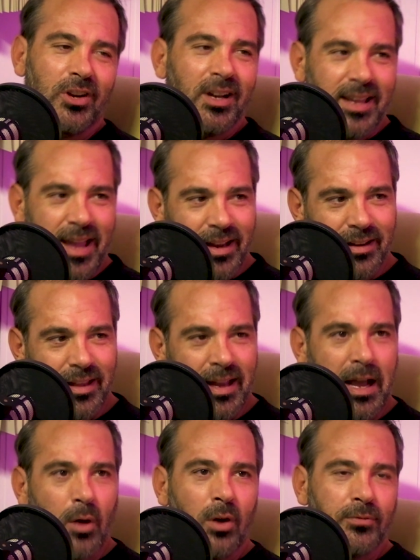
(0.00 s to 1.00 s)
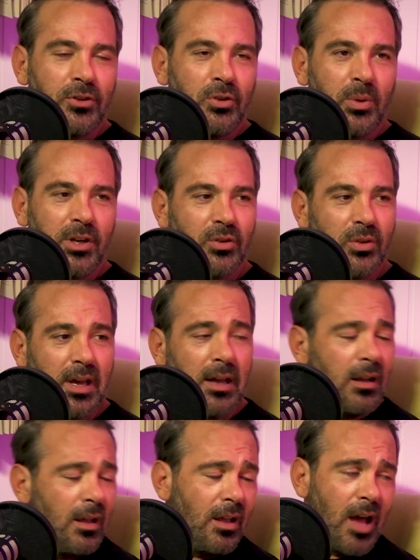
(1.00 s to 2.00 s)
again. And how often do you want to do
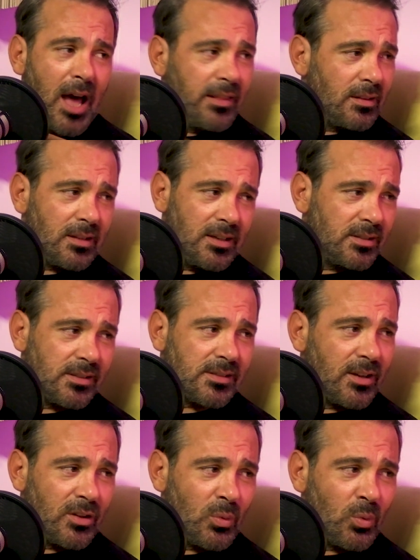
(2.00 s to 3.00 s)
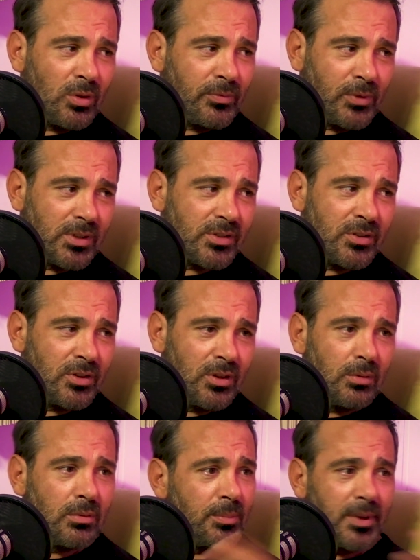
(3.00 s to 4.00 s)
that? I think the easiest thing in the world for us to
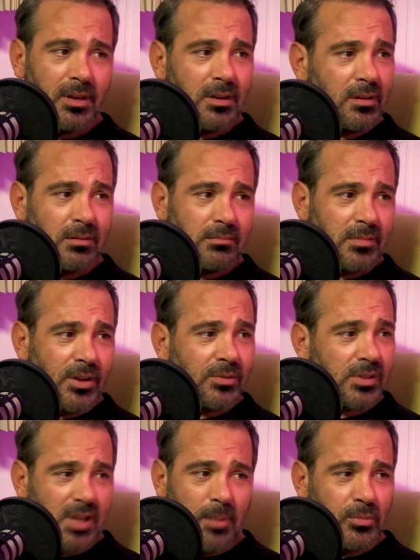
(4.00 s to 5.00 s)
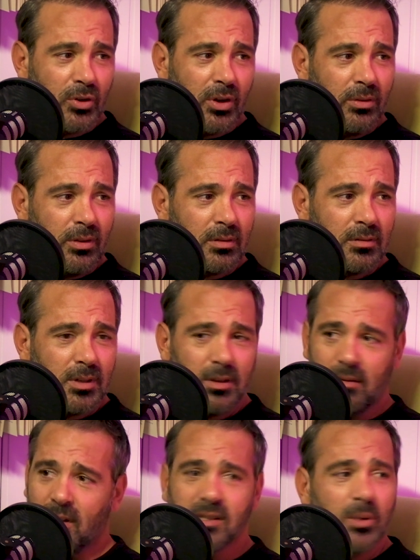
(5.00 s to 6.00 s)
do would be to, stop growth.
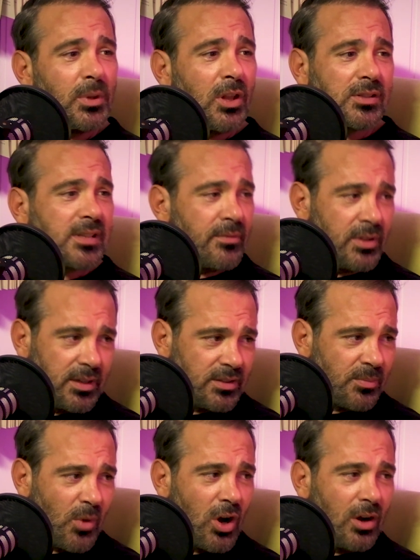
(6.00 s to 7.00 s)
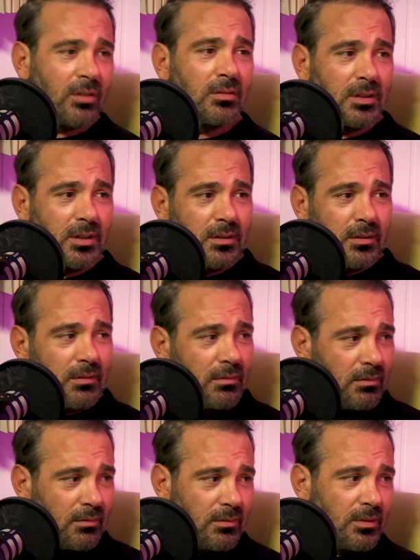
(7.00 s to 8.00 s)
Let's say we lost everything tomorrow.
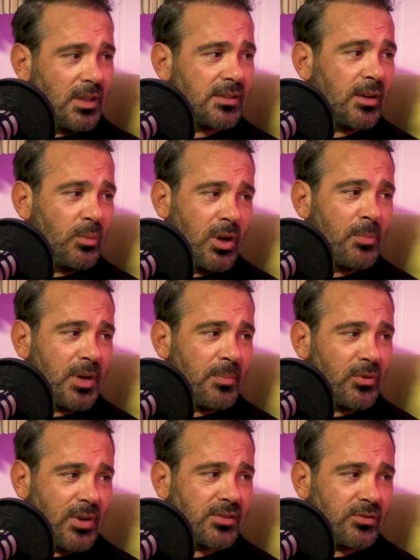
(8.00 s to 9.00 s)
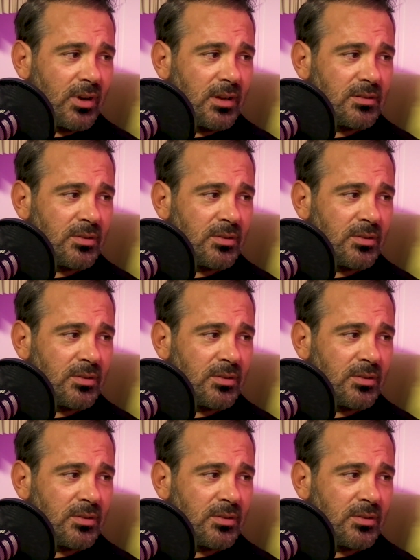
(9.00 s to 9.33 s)
Let's say we open up a restaurant